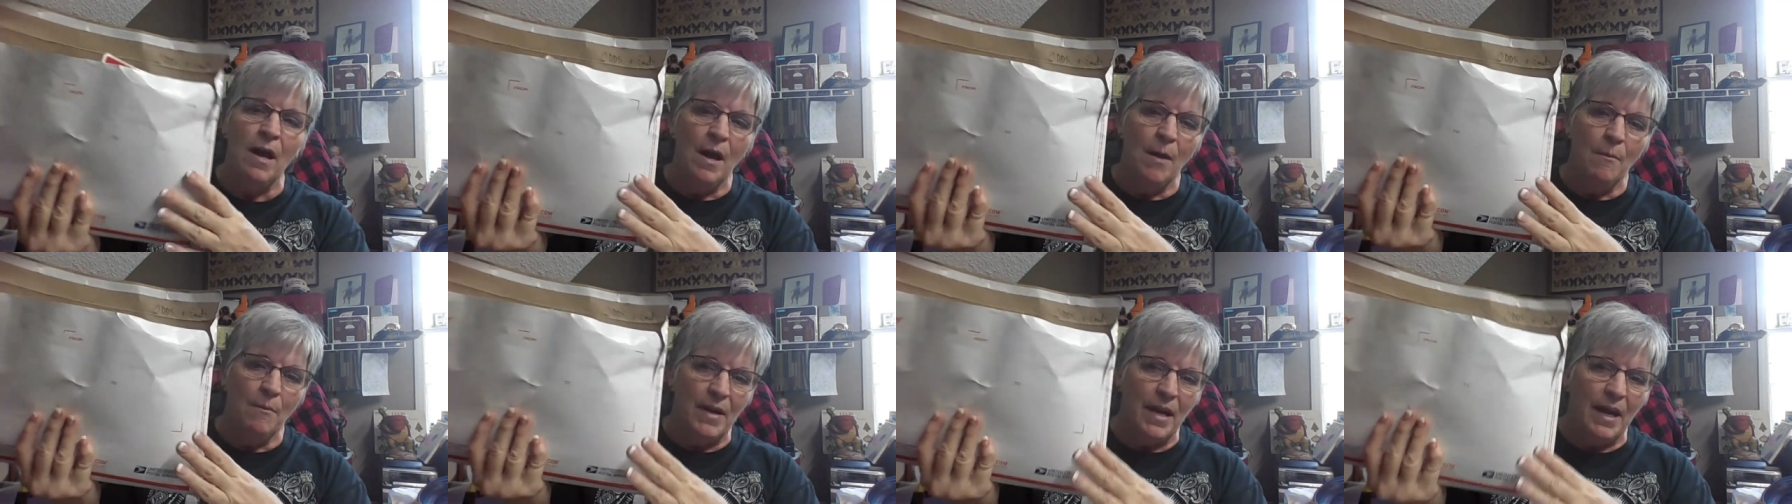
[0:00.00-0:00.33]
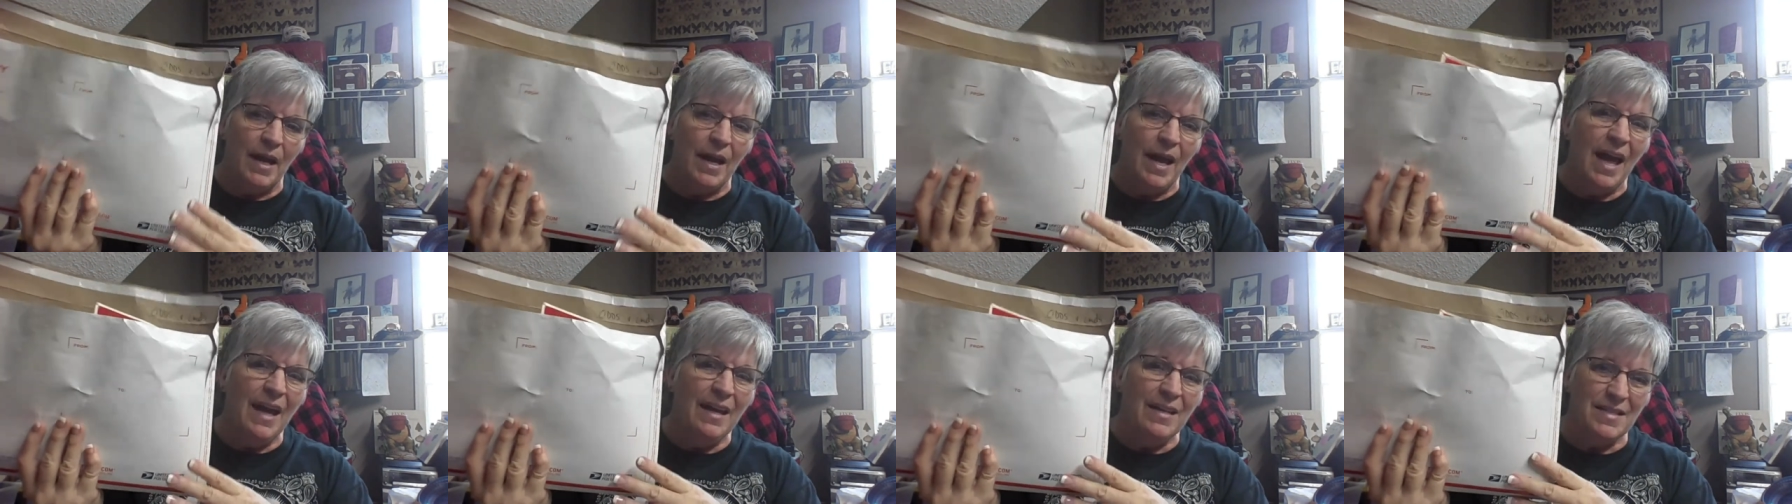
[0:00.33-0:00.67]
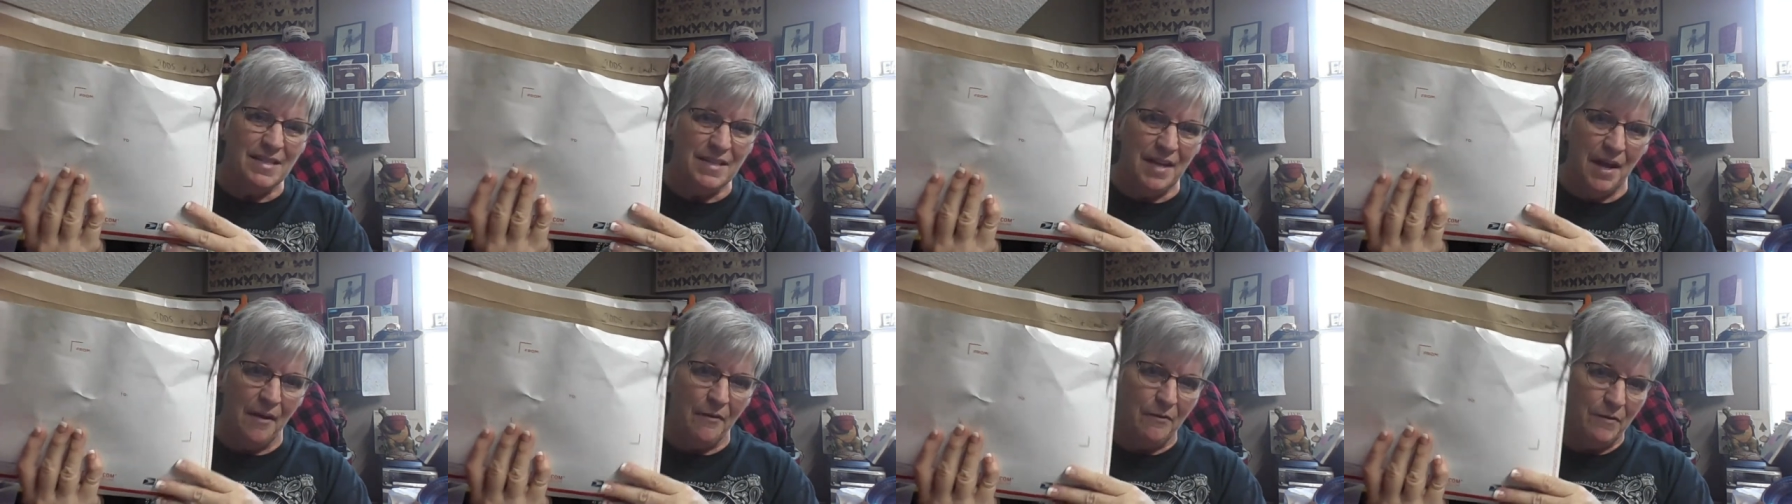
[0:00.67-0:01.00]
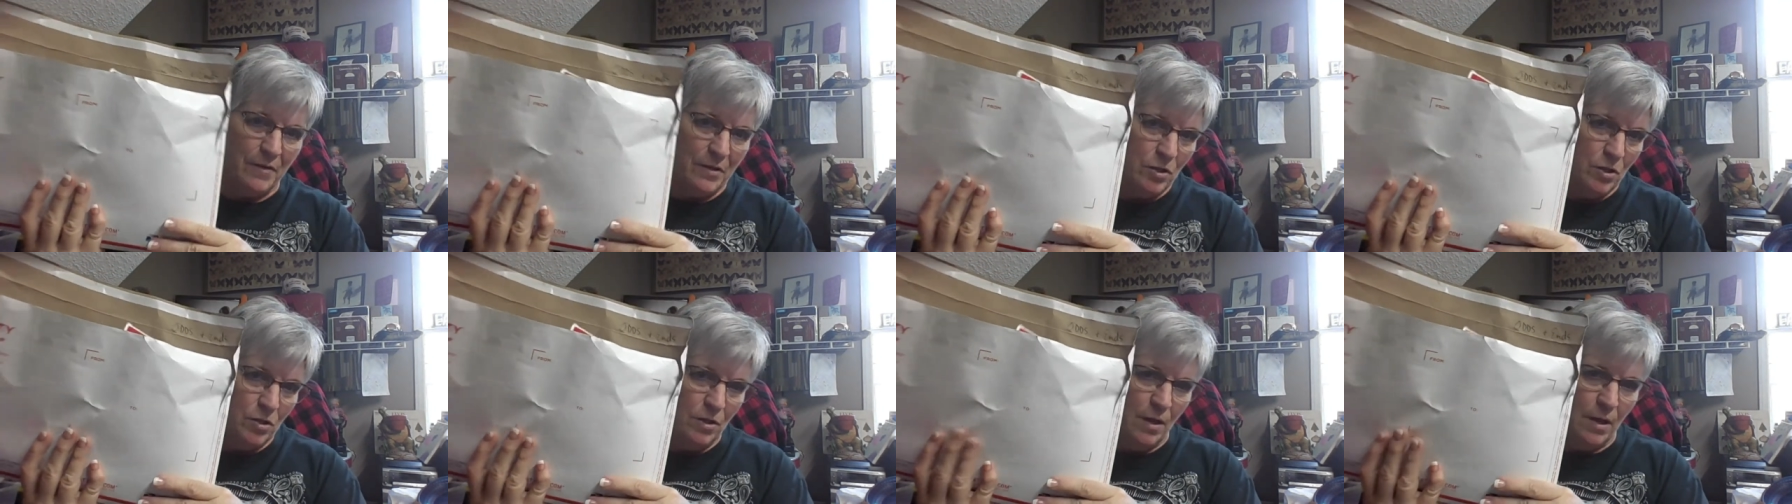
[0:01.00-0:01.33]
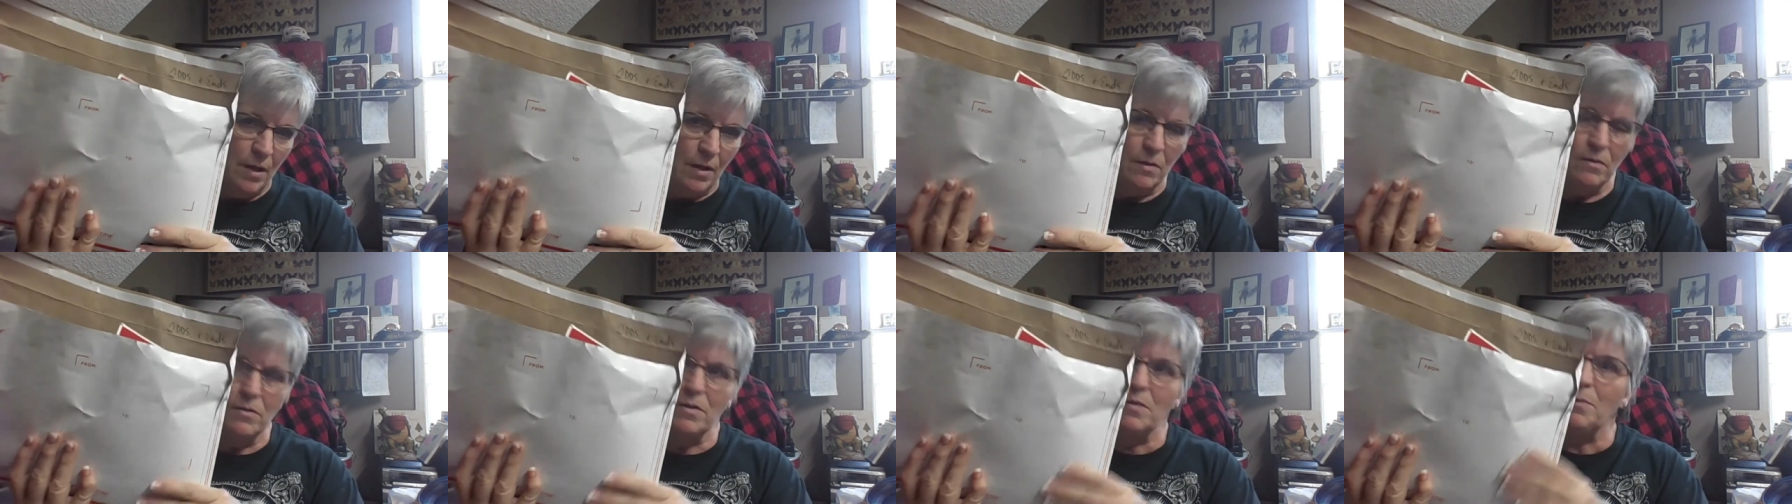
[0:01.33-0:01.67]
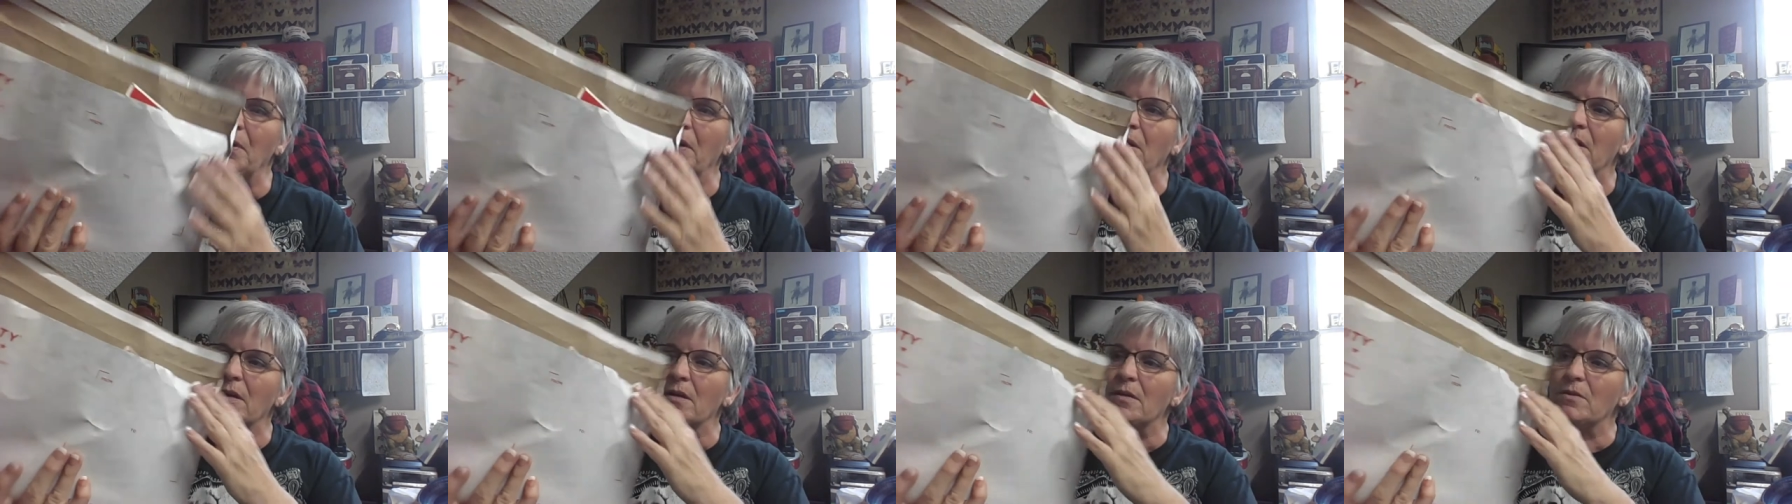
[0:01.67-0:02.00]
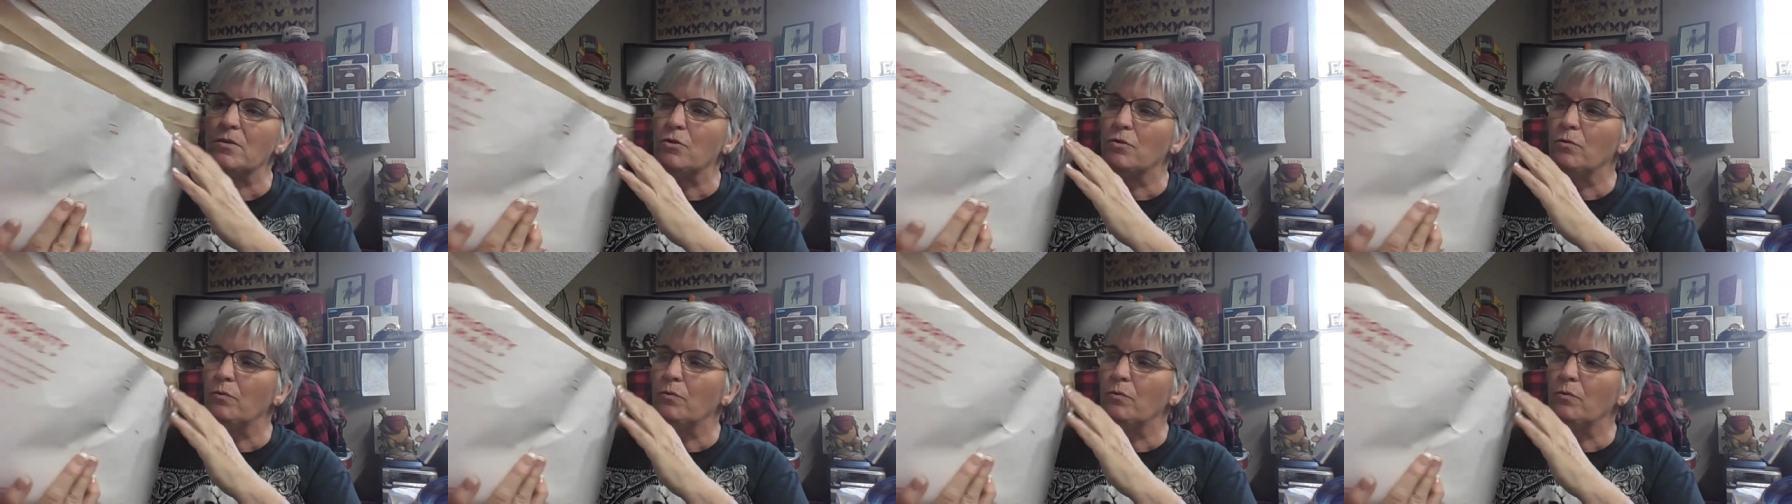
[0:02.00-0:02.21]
But I kind of salvaged those because you're